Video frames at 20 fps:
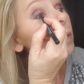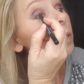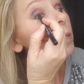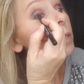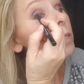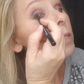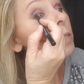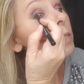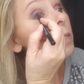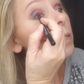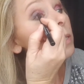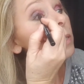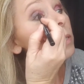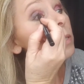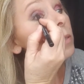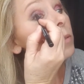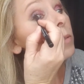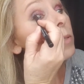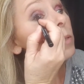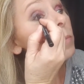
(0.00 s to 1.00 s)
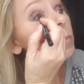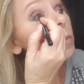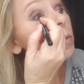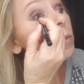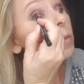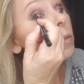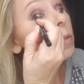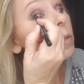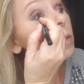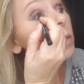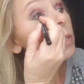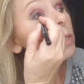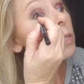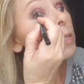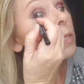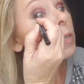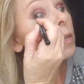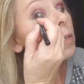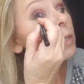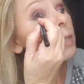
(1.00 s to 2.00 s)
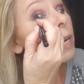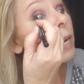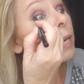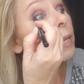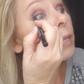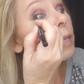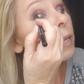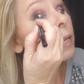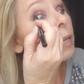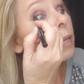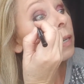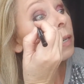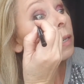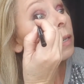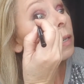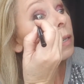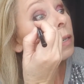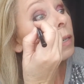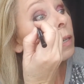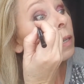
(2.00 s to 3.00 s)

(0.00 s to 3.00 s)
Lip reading: It just is so smooth. This is called tightlining.